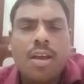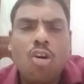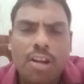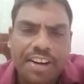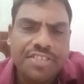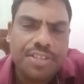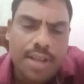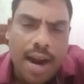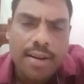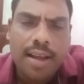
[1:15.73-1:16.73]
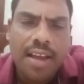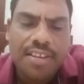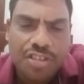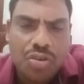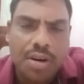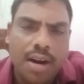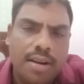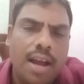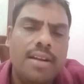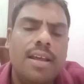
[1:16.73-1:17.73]
collects data, historical
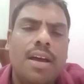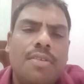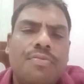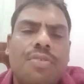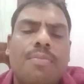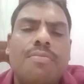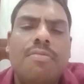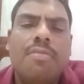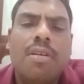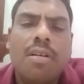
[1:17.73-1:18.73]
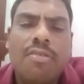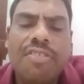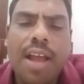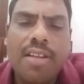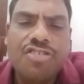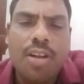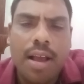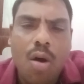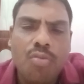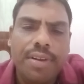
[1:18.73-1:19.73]
data from financial
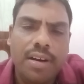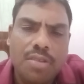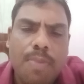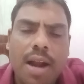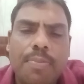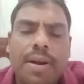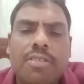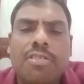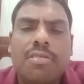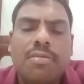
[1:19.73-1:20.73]
accounting department.